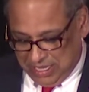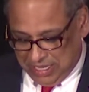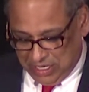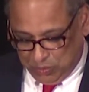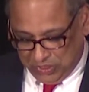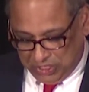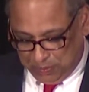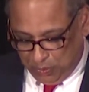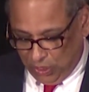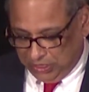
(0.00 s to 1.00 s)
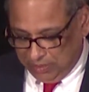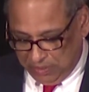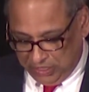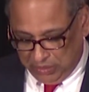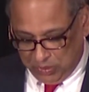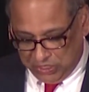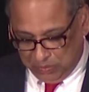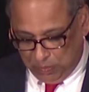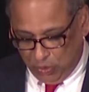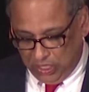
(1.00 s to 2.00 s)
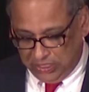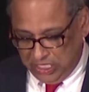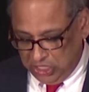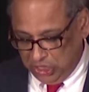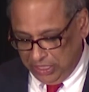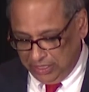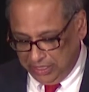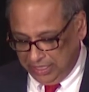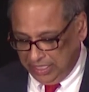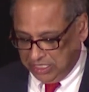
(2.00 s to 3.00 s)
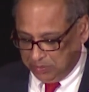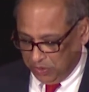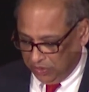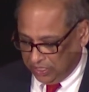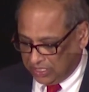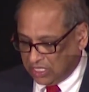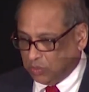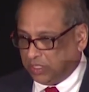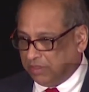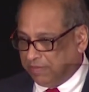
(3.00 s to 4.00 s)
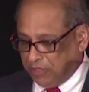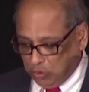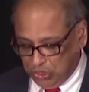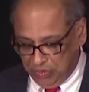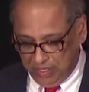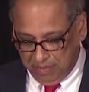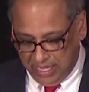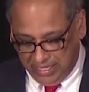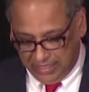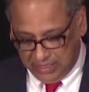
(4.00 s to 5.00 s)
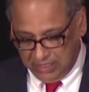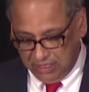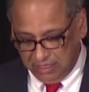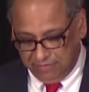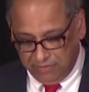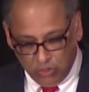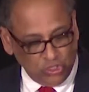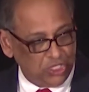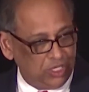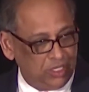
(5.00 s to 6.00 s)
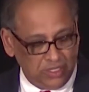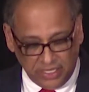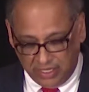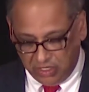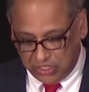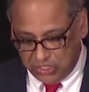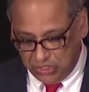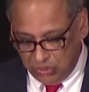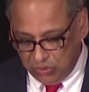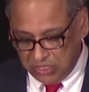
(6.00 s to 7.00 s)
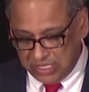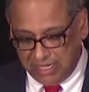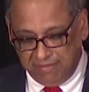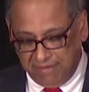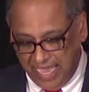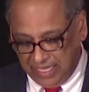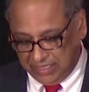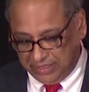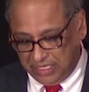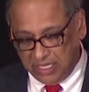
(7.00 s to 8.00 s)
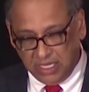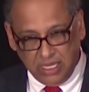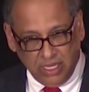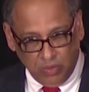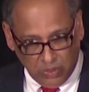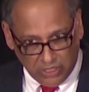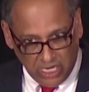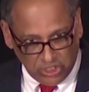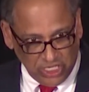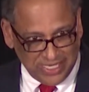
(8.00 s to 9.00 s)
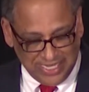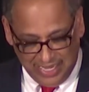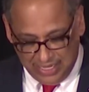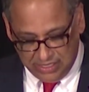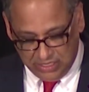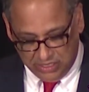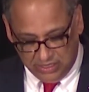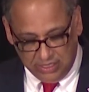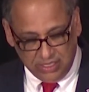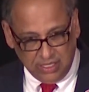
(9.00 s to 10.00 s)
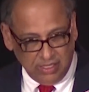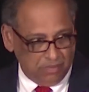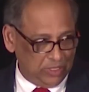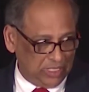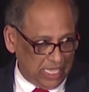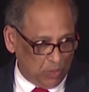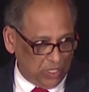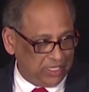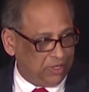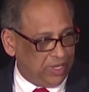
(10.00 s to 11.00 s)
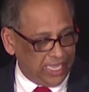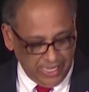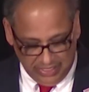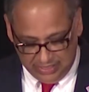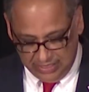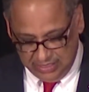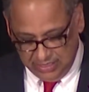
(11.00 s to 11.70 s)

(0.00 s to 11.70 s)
the building will support teaching and learning experiences with the future in mind, a future that our students and faculty will not just enter, but they will create.